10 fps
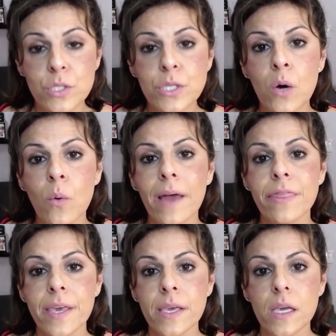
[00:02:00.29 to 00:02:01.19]
So I
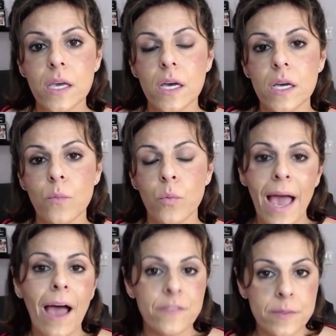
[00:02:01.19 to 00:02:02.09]
think we
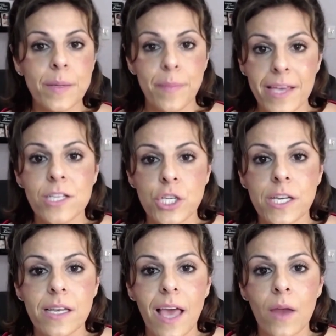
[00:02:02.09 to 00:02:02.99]
have to be patient,